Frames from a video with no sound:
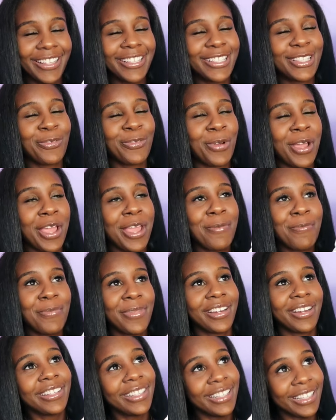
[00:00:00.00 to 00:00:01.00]
it's way
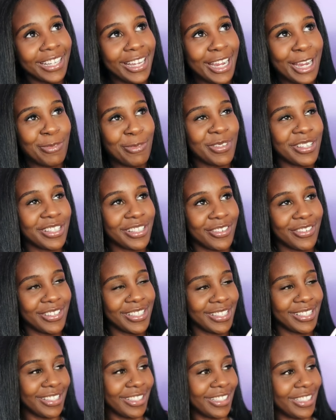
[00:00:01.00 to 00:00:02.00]
bigger than the camera, so
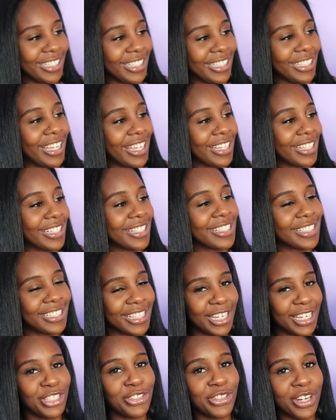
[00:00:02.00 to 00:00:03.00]
it's literally like
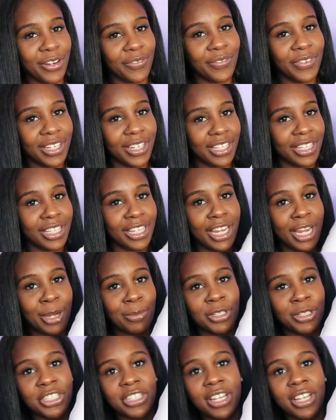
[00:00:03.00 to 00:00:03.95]
insane trying to fit it in the camera